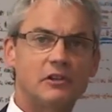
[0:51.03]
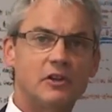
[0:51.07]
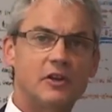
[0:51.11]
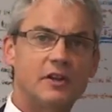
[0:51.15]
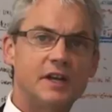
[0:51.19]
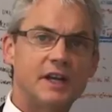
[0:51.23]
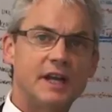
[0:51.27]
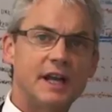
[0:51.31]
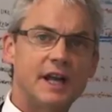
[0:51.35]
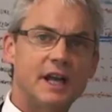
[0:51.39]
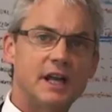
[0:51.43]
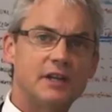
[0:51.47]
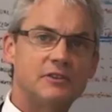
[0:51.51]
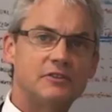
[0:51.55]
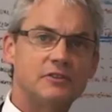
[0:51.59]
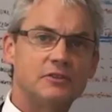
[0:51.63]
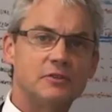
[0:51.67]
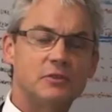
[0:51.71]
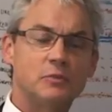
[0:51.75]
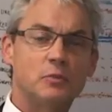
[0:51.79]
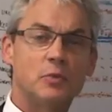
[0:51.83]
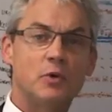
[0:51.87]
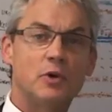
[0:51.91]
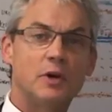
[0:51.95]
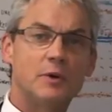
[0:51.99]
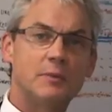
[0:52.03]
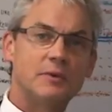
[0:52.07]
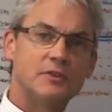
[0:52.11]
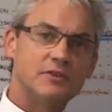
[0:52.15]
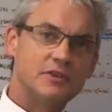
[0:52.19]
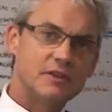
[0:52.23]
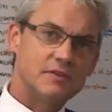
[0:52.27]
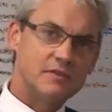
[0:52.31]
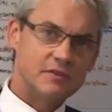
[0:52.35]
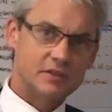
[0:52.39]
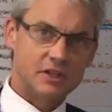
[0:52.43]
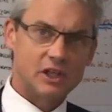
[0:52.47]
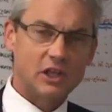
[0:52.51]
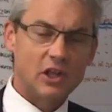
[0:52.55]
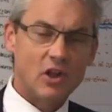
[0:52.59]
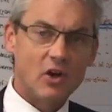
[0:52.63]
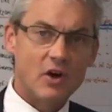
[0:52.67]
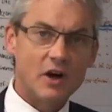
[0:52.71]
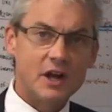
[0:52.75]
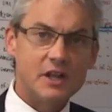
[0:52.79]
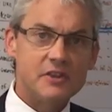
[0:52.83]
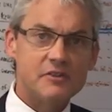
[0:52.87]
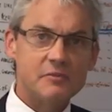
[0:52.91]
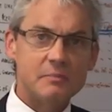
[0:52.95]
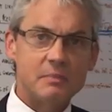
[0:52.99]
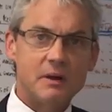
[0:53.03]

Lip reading: learning how to work with different alliance